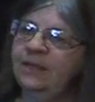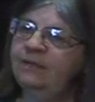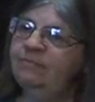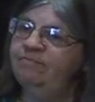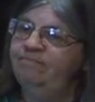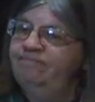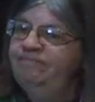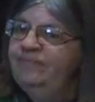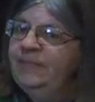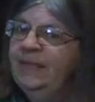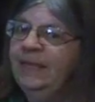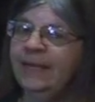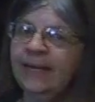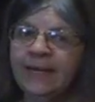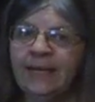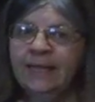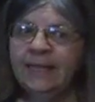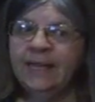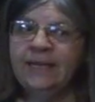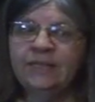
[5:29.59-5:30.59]
And
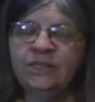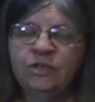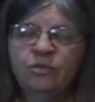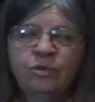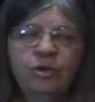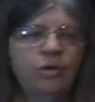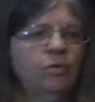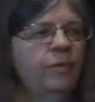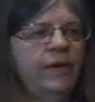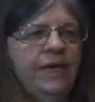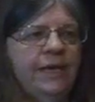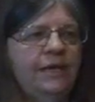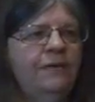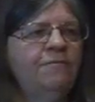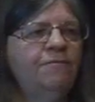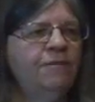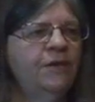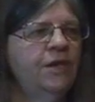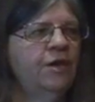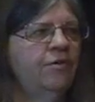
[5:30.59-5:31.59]
yeah, that's true. We need
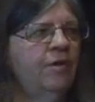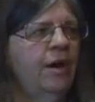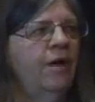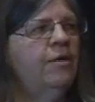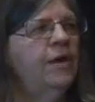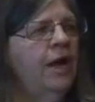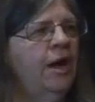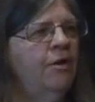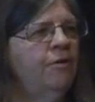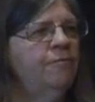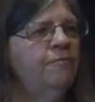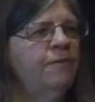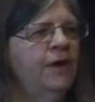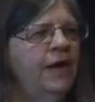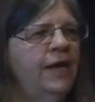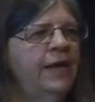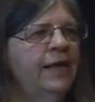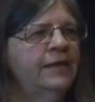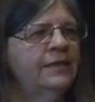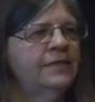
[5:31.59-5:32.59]
to figure out how to
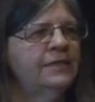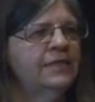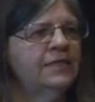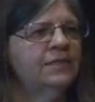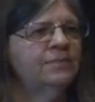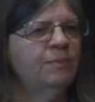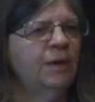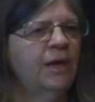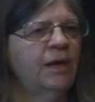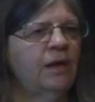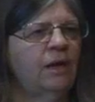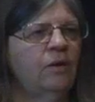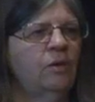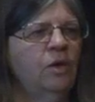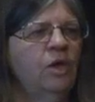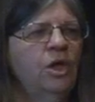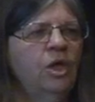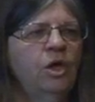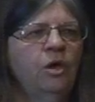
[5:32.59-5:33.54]
finance this model.